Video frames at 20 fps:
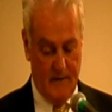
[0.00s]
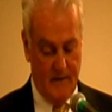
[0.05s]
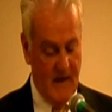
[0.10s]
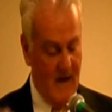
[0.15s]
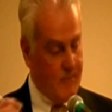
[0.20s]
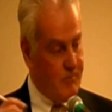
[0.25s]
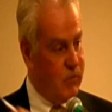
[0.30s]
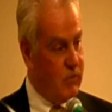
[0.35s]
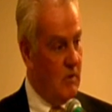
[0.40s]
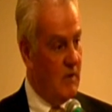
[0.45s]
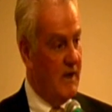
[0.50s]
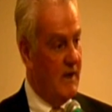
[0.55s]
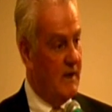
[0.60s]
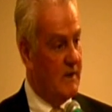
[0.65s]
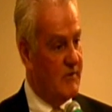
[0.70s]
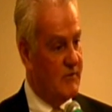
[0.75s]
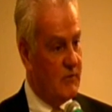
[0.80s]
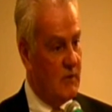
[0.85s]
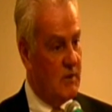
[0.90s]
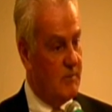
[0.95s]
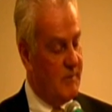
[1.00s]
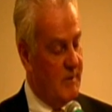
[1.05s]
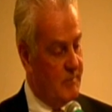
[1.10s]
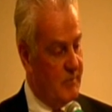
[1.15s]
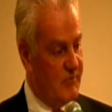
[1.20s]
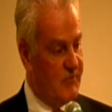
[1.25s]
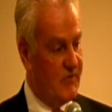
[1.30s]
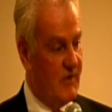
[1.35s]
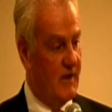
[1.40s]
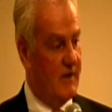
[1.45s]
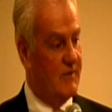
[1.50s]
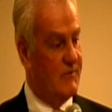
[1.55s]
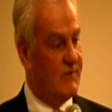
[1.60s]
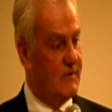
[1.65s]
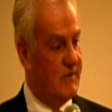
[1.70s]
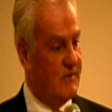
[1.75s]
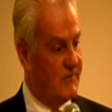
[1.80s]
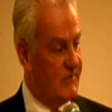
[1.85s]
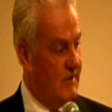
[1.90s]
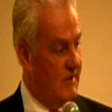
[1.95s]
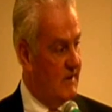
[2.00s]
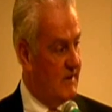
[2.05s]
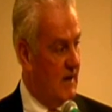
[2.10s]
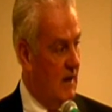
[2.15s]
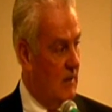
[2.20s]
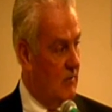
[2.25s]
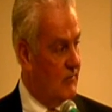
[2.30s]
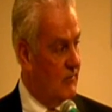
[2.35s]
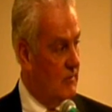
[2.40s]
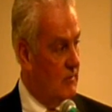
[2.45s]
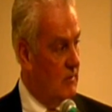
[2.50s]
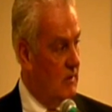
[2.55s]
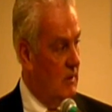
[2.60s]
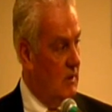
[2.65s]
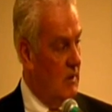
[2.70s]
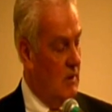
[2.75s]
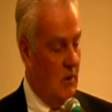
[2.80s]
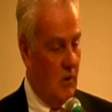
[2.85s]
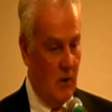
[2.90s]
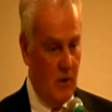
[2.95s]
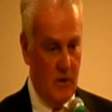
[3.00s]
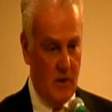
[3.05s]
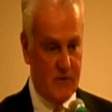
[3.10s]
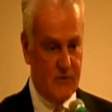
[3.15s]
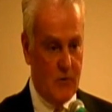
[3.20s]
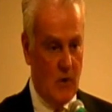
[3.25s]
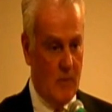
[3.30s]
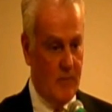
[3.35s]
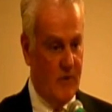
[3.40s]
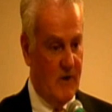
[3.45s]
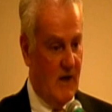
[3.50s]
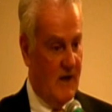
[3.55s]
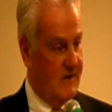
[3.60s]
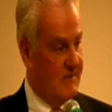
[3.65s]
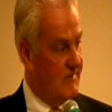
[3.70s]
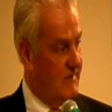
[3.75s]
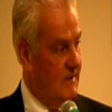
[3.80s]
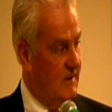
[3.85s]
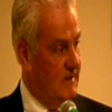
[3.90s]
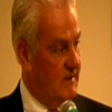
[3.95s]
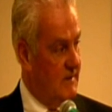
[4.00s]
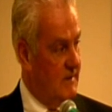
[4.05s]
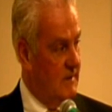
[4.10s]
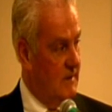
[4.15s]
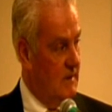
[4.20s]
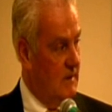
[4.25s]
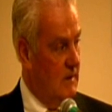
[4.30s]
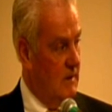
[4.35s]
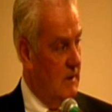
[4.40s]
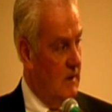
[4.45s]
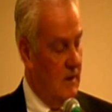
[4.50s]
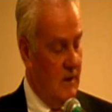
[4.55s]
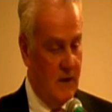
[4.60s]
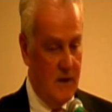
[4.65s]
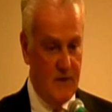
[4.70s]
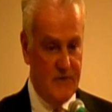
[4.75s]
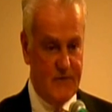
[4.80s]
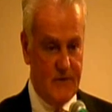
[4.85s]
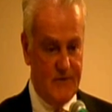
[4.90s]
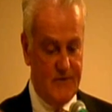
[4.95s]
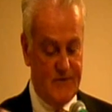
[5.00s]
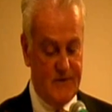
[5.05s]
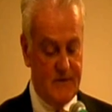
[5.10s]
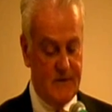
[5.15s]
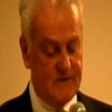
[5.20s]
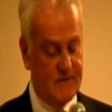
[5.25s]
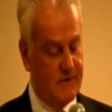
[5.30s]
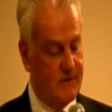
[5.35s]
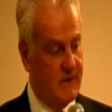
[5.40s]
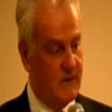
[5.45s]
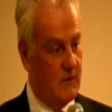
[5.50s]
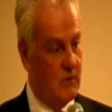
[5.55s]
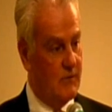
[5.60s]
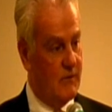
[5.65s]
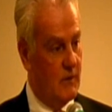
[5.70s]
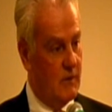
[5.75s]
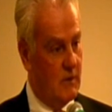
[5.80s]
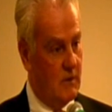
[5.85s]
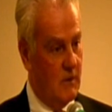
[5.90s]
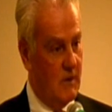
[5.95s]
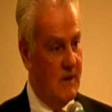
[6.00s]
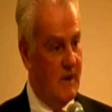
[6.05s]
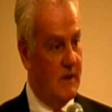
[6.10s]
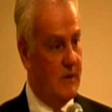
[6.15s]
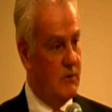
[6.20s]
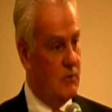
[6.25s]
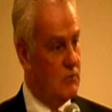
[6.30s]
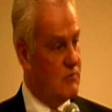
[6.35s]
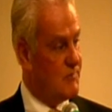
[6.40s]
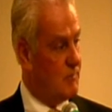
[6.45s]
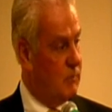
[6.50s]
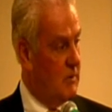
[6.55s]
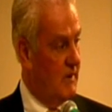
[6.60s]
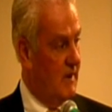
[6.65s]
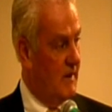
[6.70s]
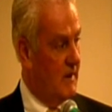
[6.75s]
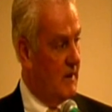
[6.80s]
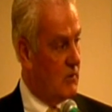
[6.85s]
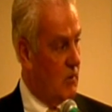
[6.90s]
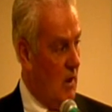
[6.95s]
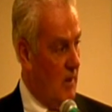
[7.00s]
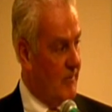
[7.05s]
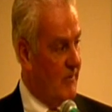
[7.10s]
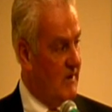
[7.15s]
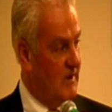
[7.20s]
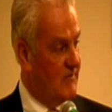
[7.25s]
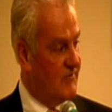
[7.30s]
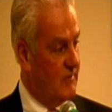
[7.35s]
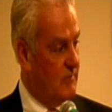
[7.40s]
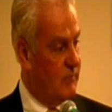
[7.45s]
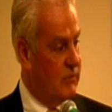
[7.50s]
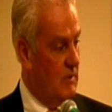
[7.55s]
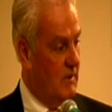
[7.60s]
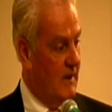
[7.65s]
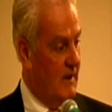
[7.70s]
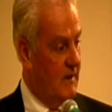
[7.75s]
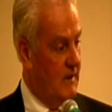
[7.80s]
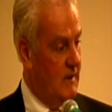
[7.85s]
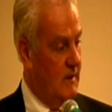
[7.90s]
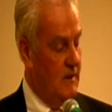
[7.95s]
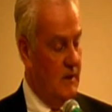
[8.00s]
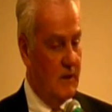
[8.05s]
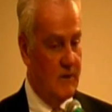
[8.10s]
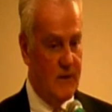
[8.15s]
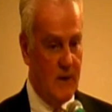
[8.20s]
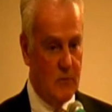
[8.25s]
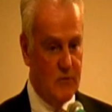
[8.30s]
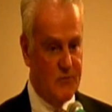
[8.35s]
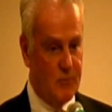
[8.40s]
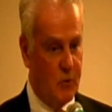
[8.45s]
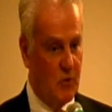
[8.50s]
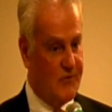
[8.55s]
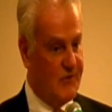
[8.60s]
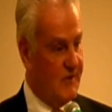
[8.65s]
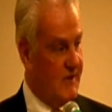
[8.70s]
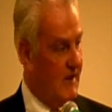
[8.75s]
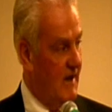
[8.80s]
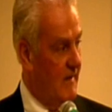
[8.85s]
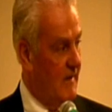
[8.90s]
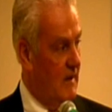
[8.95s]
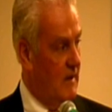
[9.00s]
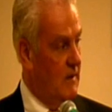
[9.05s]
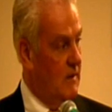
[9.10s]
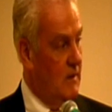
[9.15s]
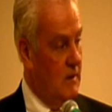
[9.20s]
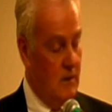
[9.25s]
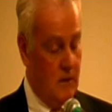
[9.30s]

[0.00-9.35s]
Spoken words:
And that plan is going to be presented to the city council on October 19th, and it's a detailed land use plan, a comprehensive plan that was put together